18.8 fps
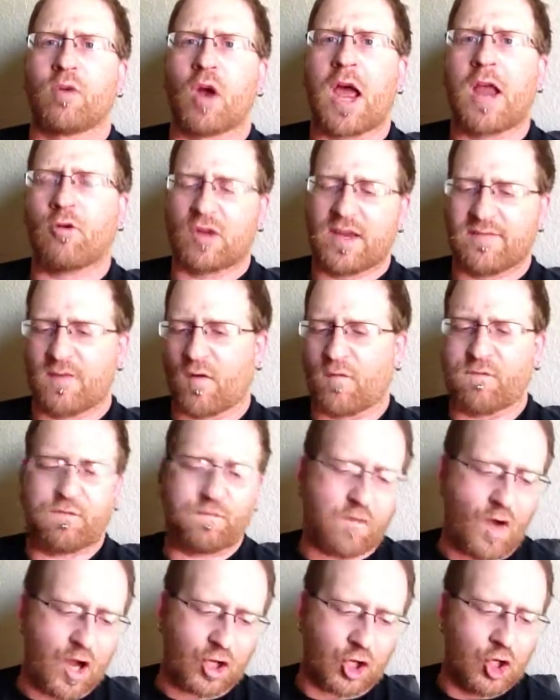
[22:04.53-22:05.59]
I don't give a
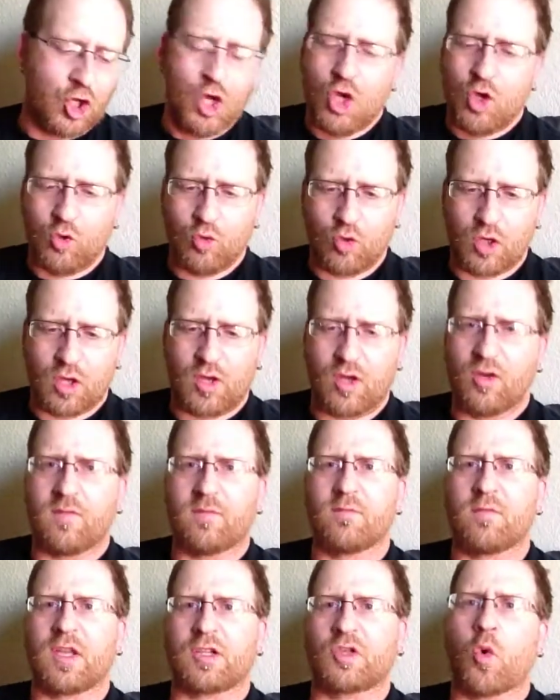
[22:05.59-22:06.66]
fuck.
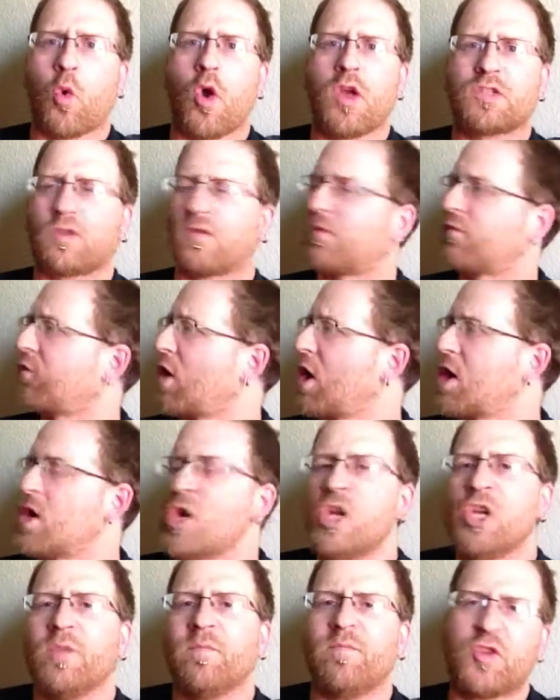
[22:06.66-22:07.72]
The toys are in front.
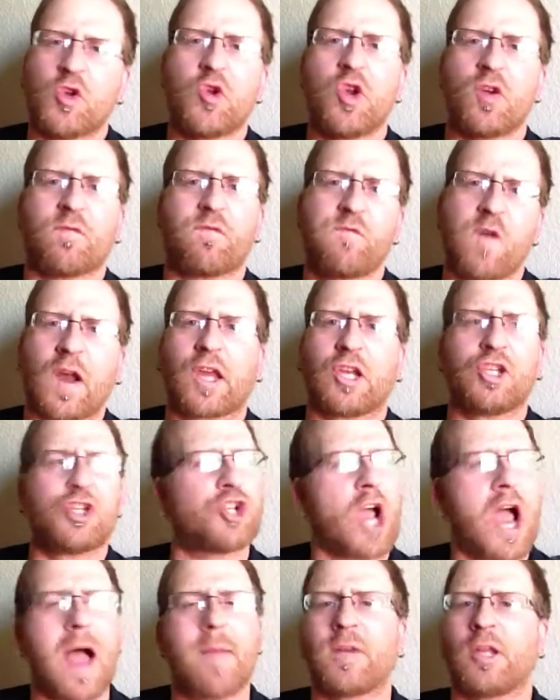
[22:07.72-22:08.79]
Do your fucking
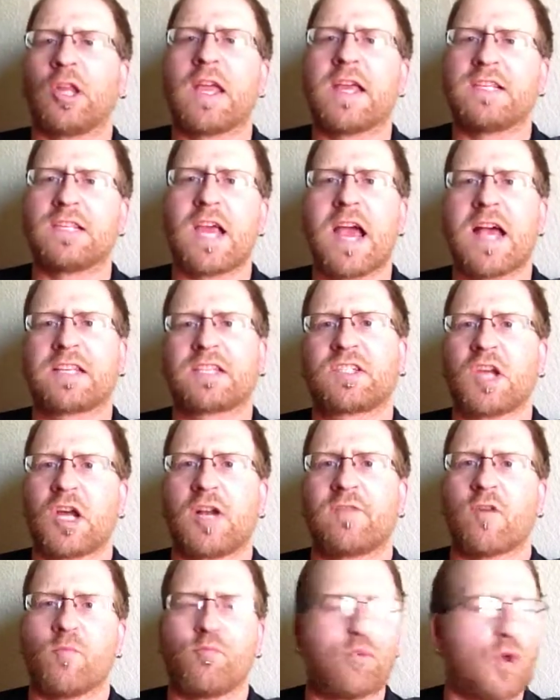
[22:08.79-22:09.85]
job, you lazy ass son
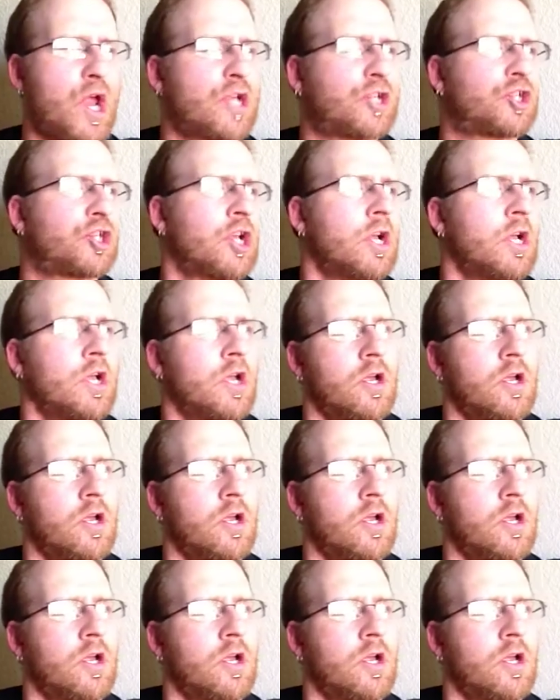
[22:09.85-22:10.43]
of a bitch.